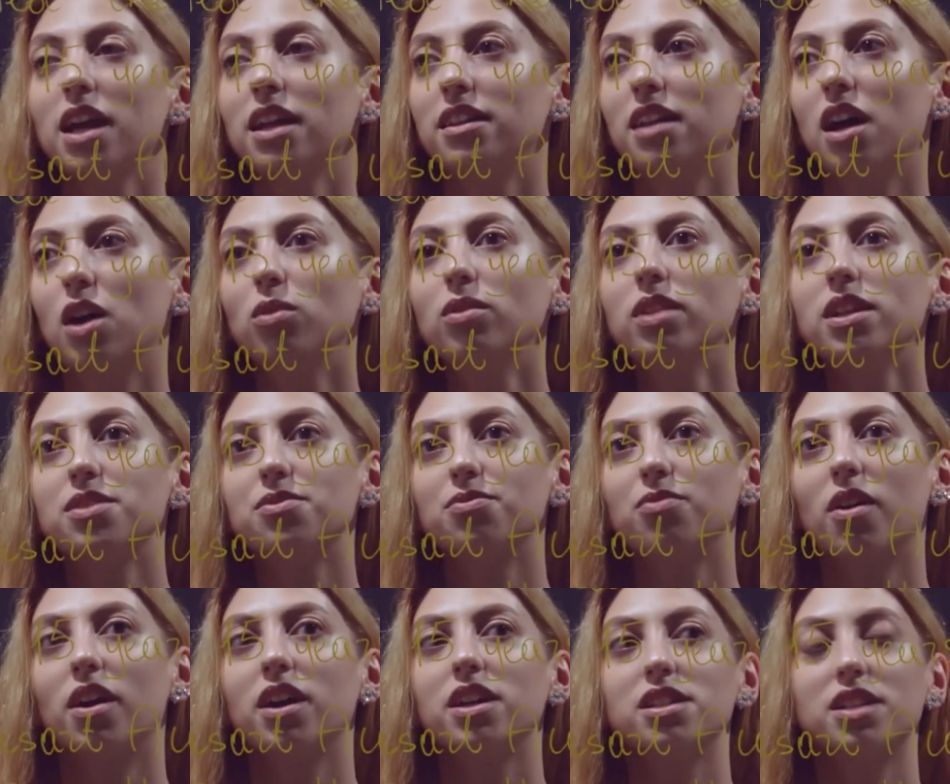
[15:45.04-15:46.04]
now let's
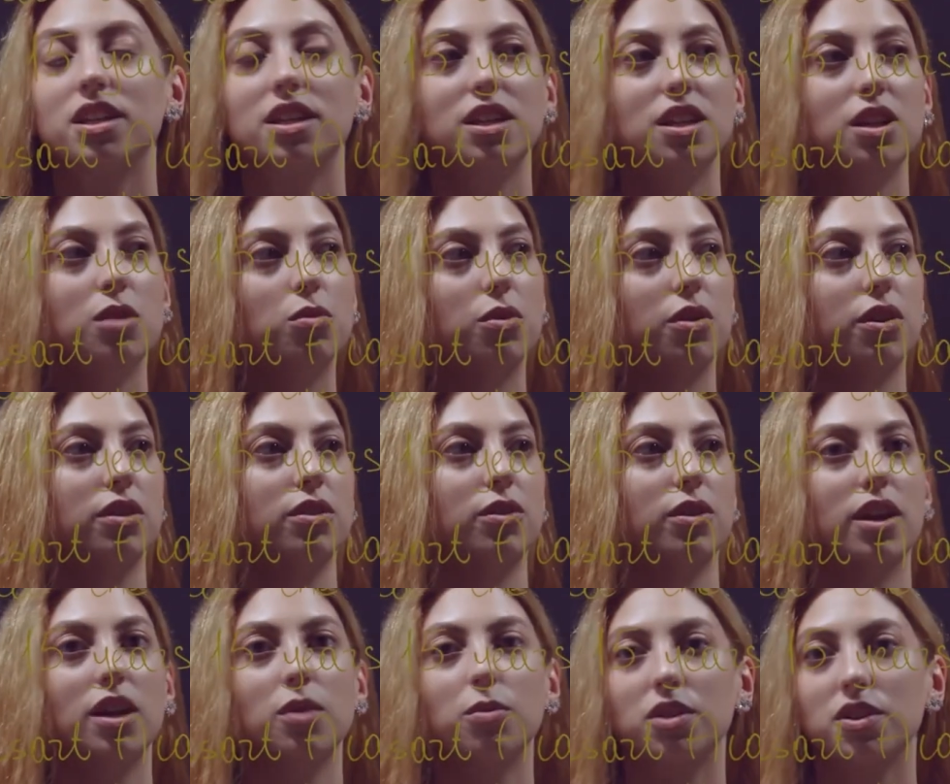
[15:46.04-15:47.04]
find the keyword.
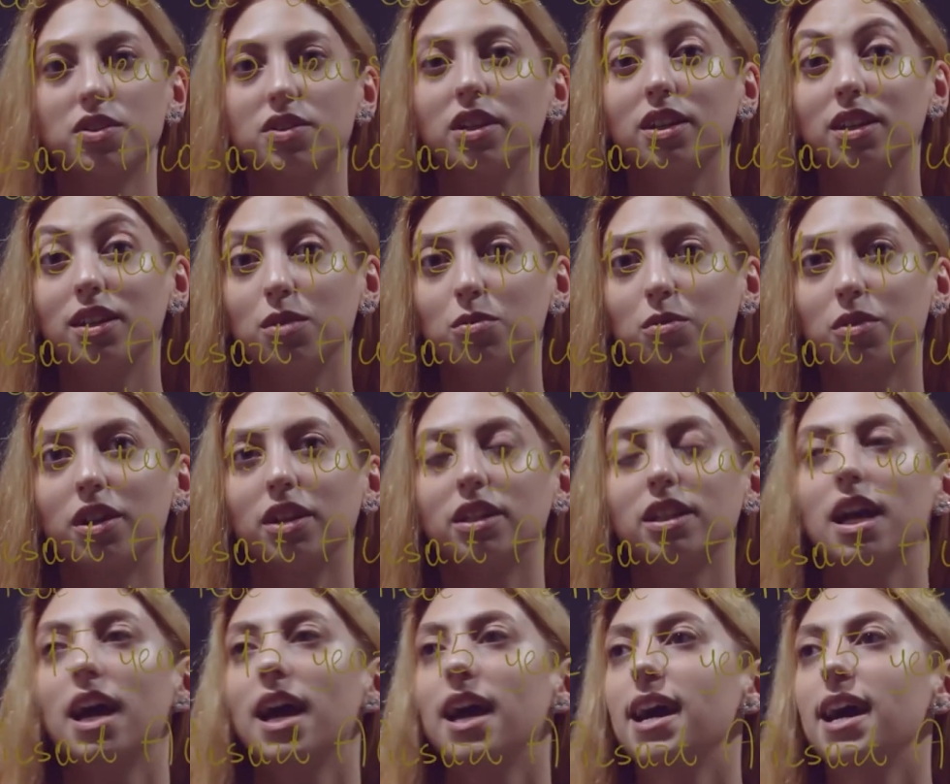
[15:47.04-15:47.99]
Okay, where is the keyword?